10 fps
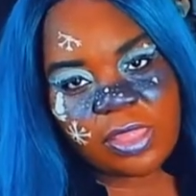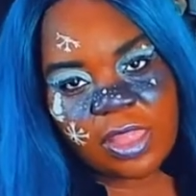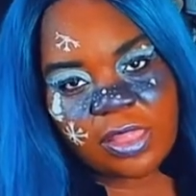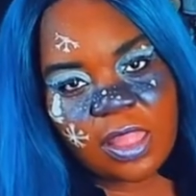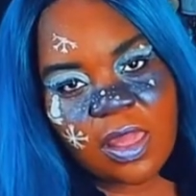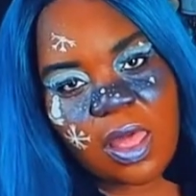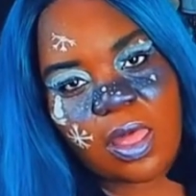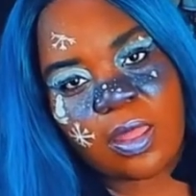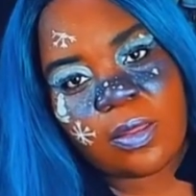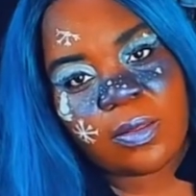that's like,
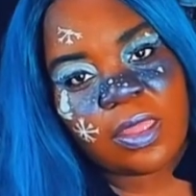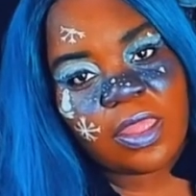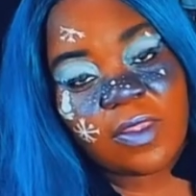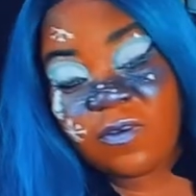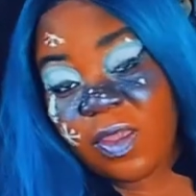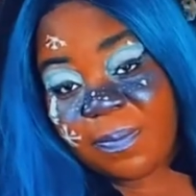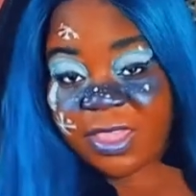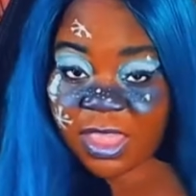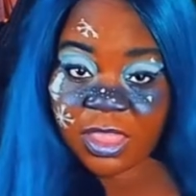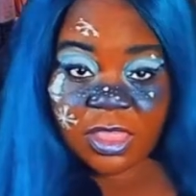oh, you've got a
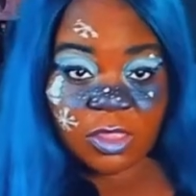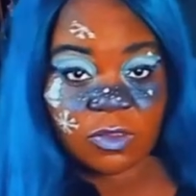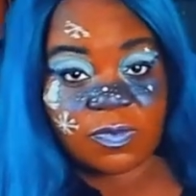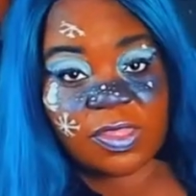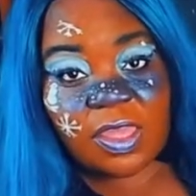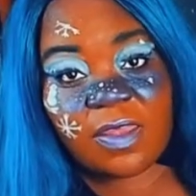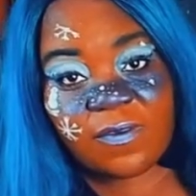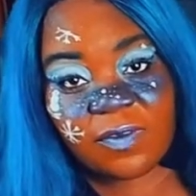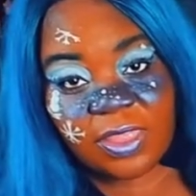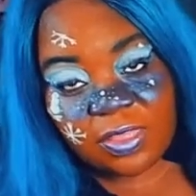percentage of stuff. Here's